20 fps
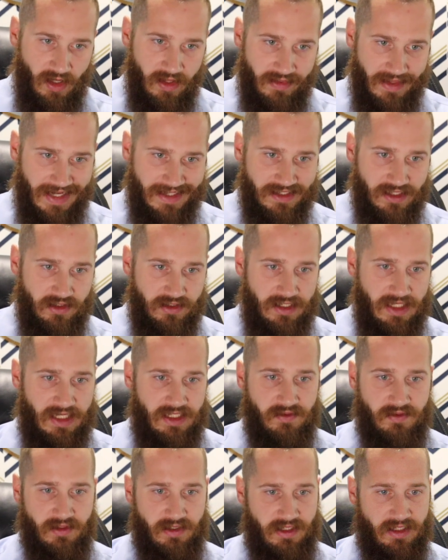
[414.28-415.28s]
that's our
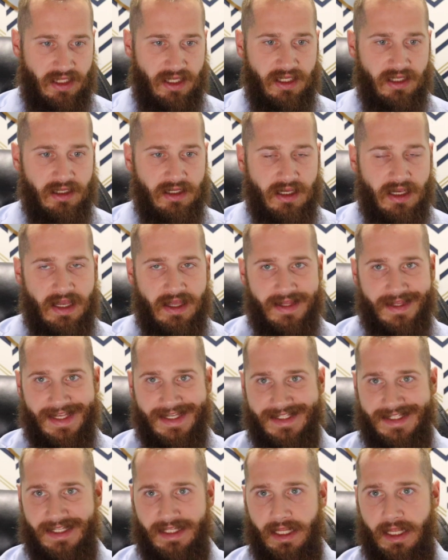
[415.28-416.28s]
text for today.
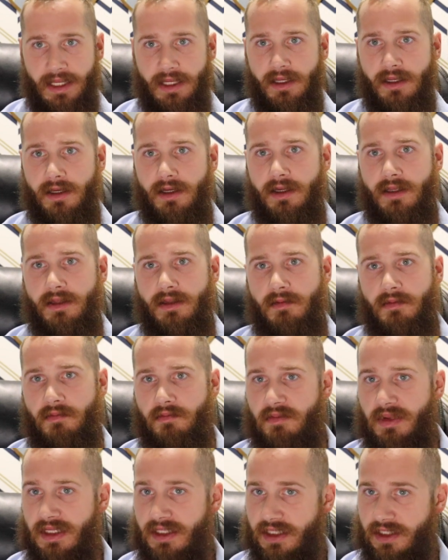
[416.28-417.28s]
Thessalonica,
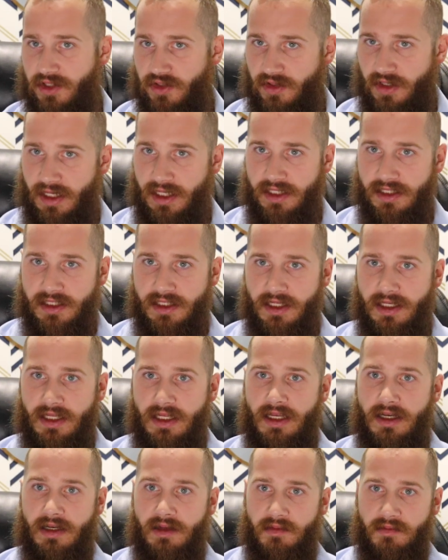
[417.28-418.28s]
busy trade
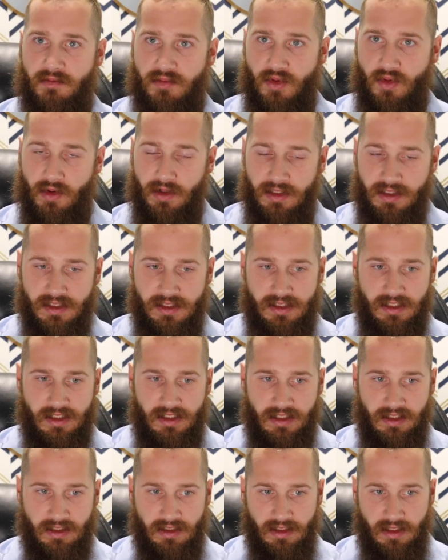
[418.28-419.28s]
city, an important
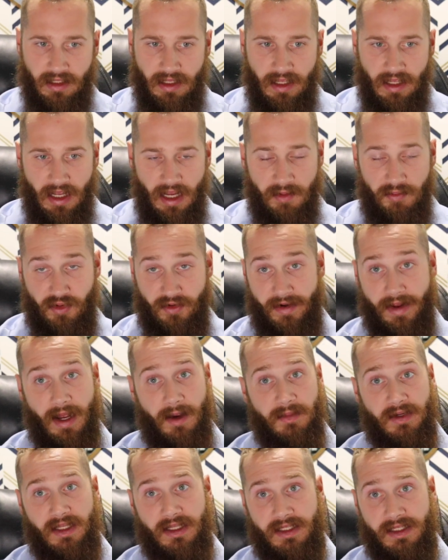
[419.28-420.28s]
city, a
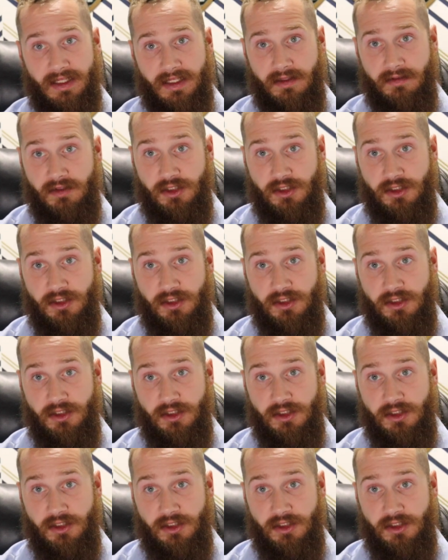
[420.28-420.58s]
predominantly